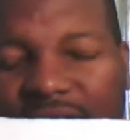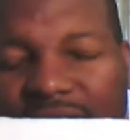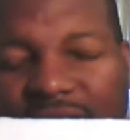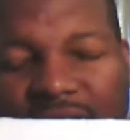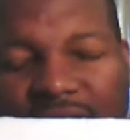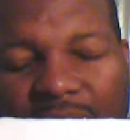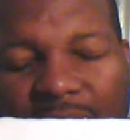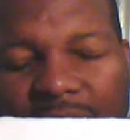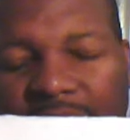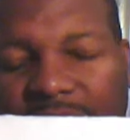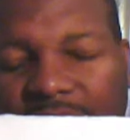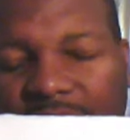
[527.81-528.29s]

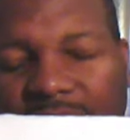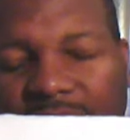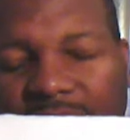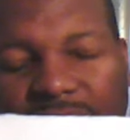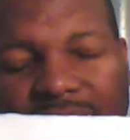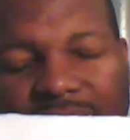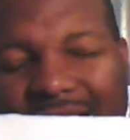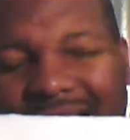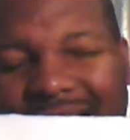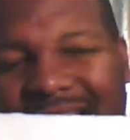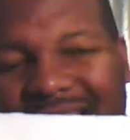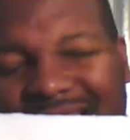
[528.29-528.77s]
double
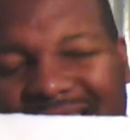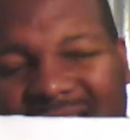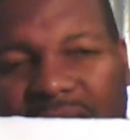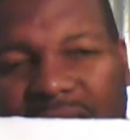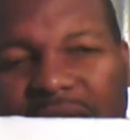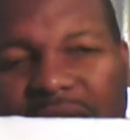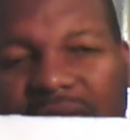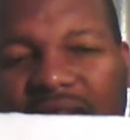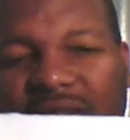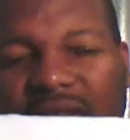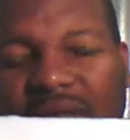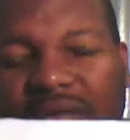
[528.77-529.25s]
not each
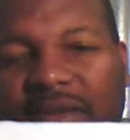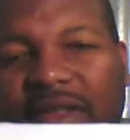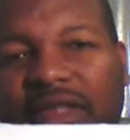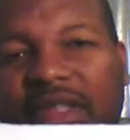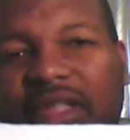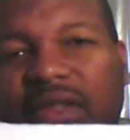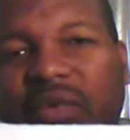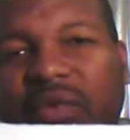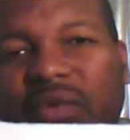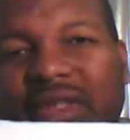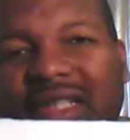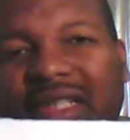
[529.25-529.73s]
number excuse me
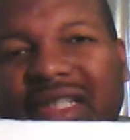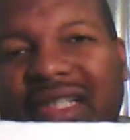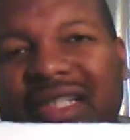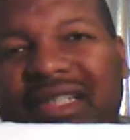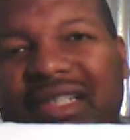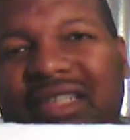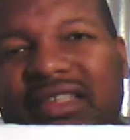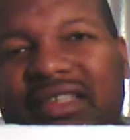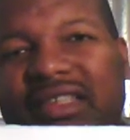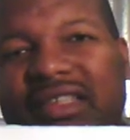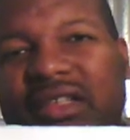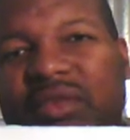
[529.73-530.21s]
you would
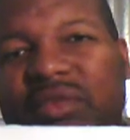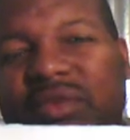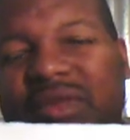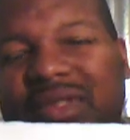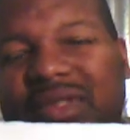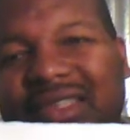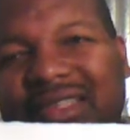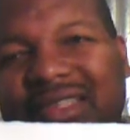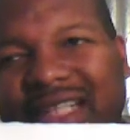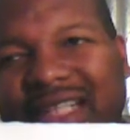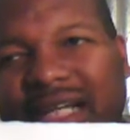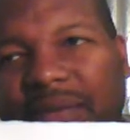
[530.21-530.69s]
you
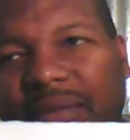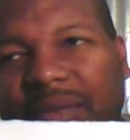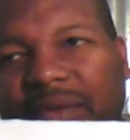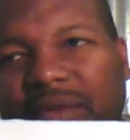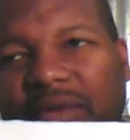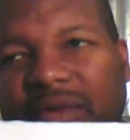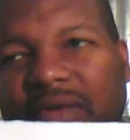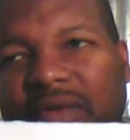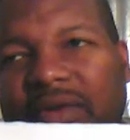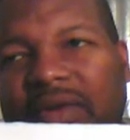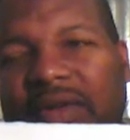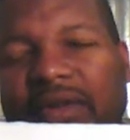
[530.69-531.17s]
would
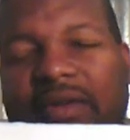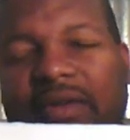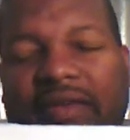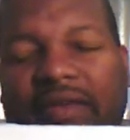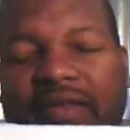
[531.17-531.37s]
double